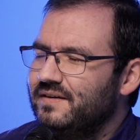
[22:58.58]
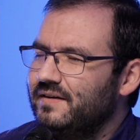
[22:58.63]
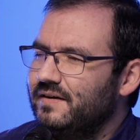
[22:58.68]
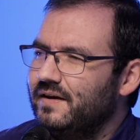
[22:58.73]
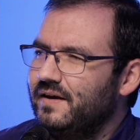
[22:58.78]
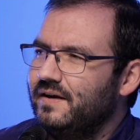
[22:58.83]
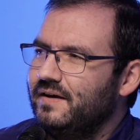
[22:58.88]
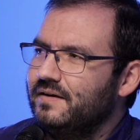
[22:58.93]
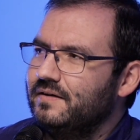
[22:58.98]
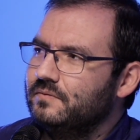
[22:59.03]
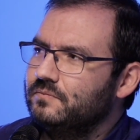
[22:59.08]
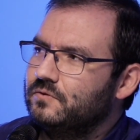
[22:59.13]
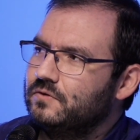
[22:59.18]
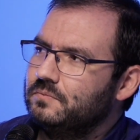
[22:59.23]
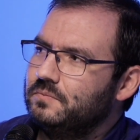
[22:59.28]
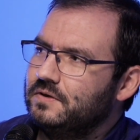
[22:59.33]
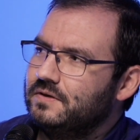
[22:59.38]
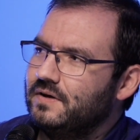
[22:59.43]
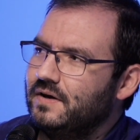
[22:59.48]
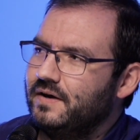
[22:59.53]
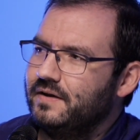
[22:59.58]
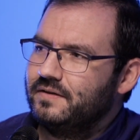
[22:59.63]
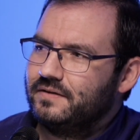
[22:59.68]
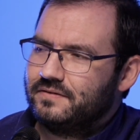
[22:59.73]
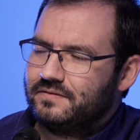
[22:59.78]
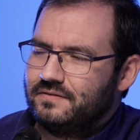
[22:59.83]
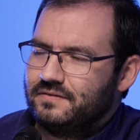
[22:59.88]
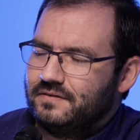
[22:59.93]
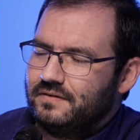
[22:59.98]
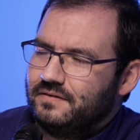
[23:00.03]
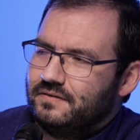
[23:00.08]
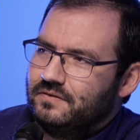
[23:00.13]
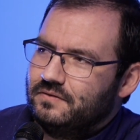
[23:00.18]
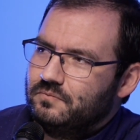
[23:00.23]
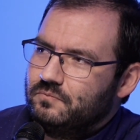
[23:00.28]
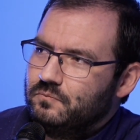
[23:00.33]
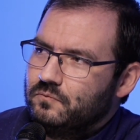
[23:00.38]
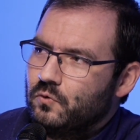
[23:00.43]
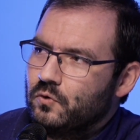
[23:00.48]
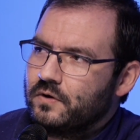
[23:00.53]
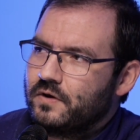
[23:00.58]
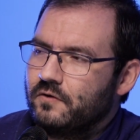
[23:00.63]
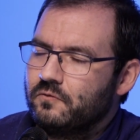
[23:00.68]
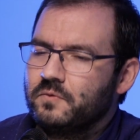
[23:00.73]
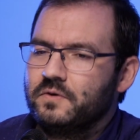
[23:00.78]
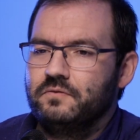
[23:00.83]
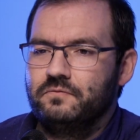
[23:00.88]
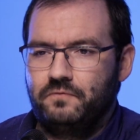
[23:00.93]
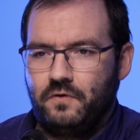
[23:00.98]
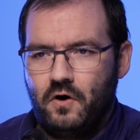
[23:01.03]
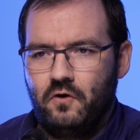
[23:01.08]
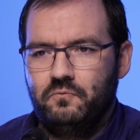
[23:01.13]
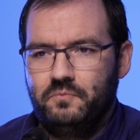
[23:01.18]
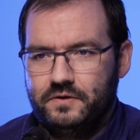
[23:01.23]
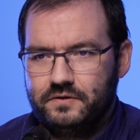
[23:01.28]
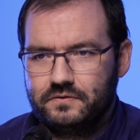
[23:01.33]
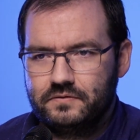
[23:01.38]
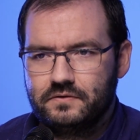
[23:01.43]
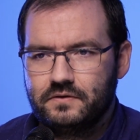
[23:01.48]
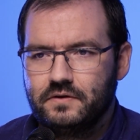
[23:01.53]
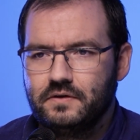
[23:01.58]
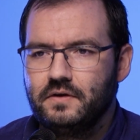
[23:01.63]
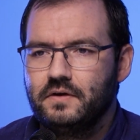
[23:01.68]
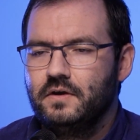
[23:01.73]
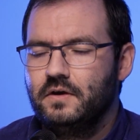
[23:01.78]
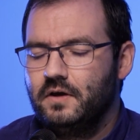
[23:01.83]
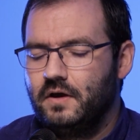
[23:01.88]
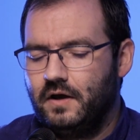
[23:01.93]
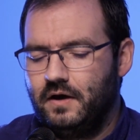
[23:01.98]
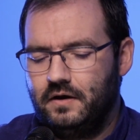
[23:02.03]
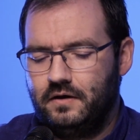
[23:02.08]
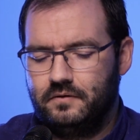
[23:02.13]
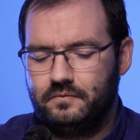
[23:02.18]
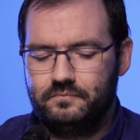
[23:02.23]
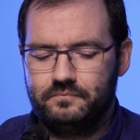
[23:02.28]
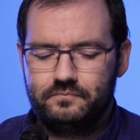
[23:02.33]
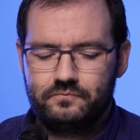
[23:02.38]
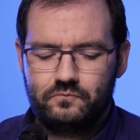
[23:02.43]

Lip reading: To be kind, it's more government involvement, right?